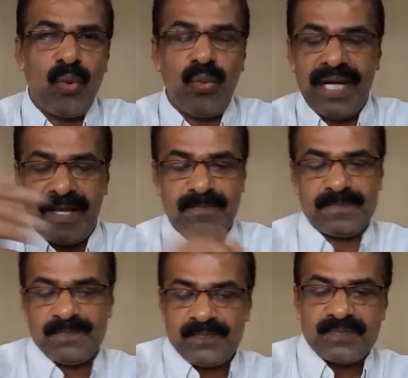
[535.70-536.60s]

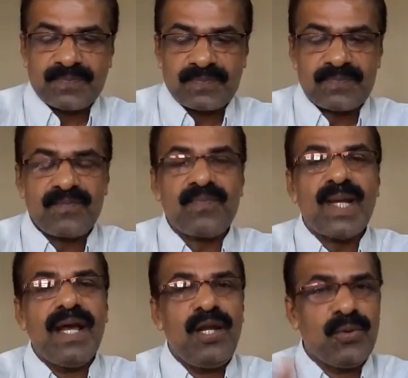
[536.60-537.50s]
William.
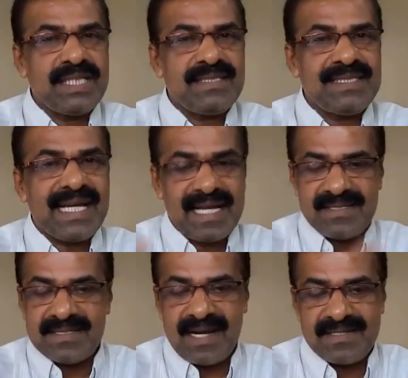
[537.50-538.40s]
Look at the
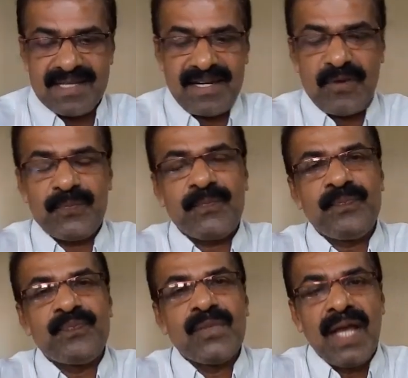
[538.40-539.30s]
second stanza now.
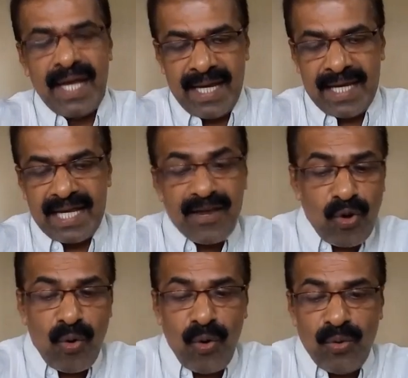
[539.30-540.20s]

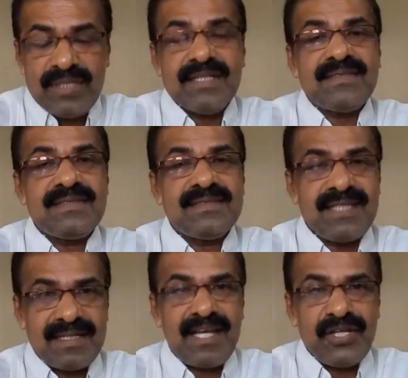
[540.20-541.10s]
"You're old,
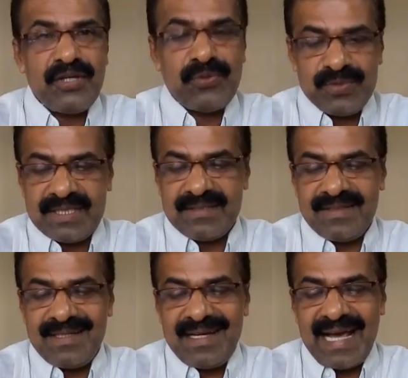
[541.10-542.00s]
said the youth,
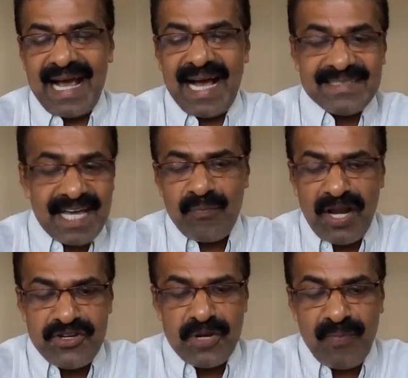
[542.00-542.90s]
as I
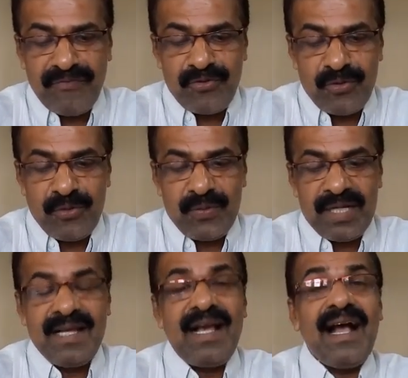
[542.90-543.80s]
mentioned before,